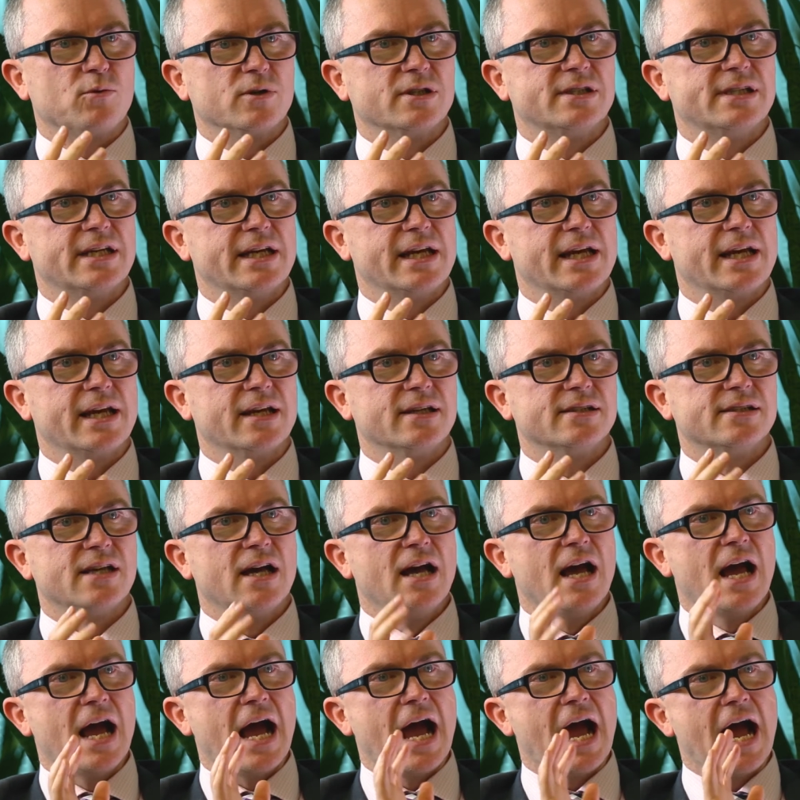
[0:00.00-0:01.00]
we're seeing is
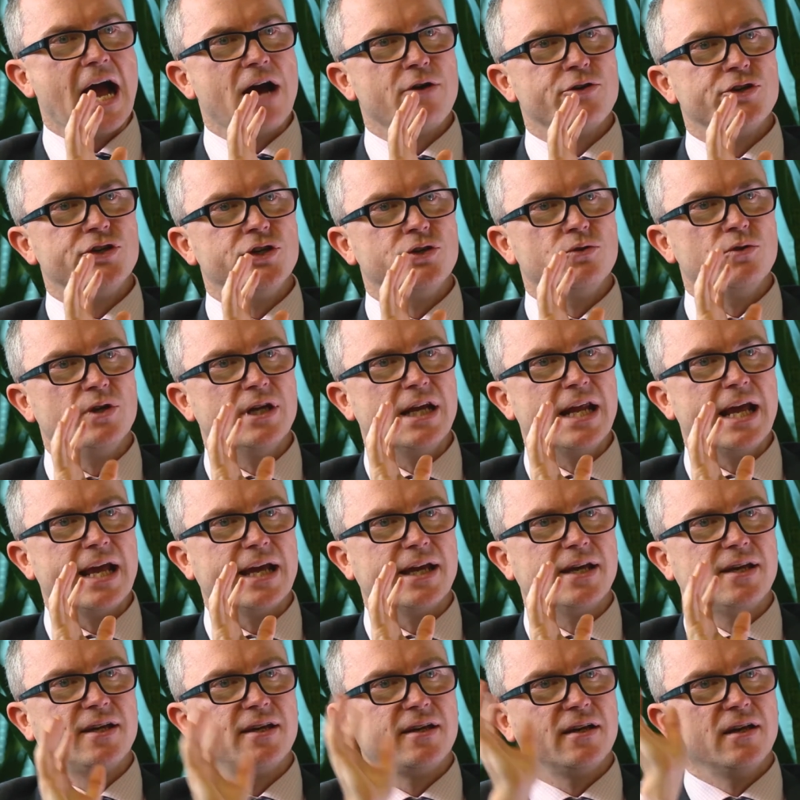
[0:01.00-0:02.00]
how you
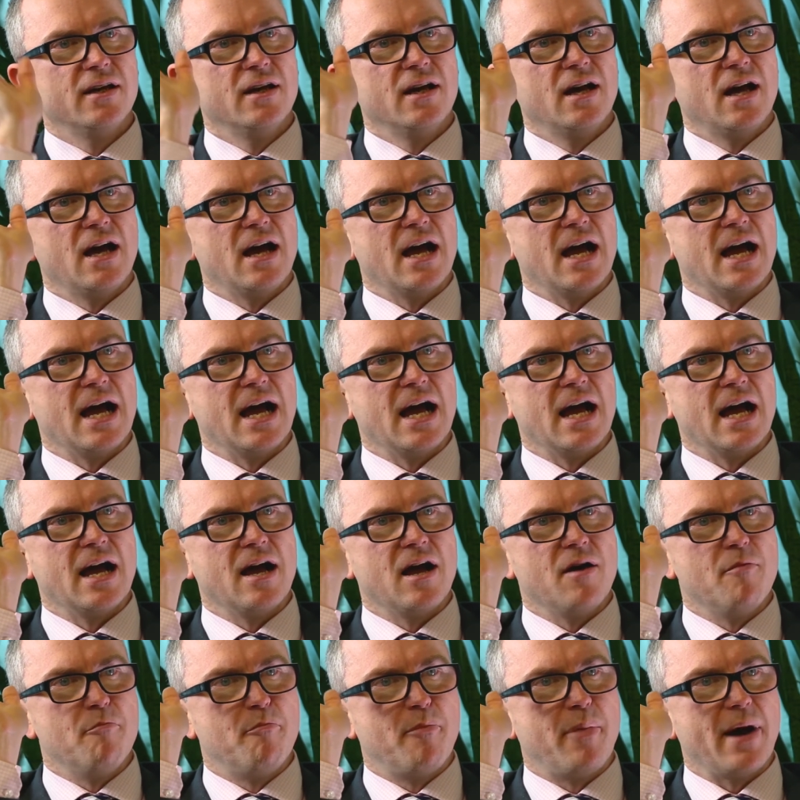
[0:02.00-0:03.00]
link Uh,
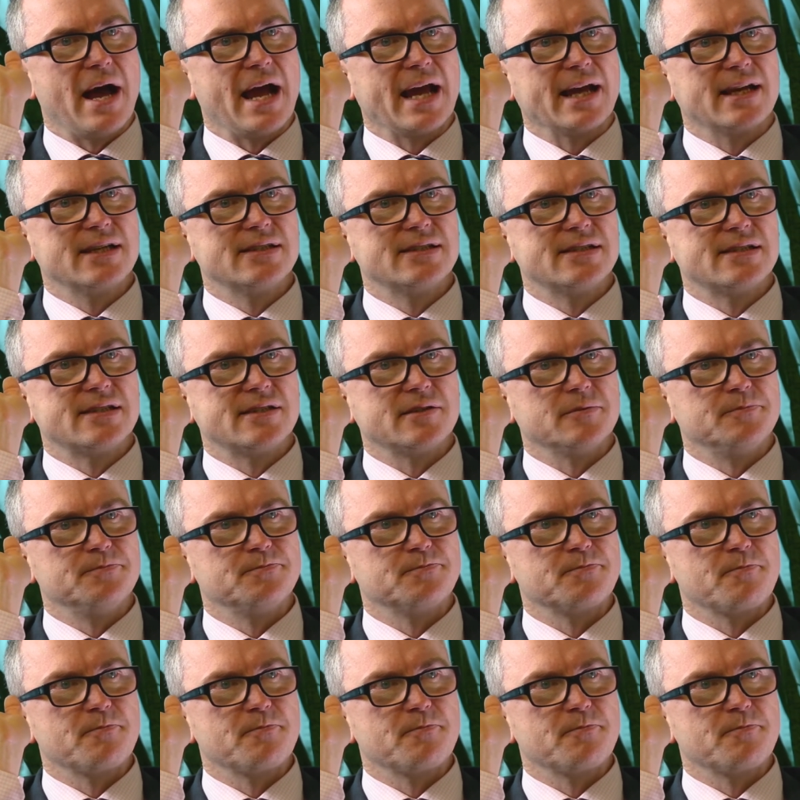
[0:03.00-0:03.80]
banks'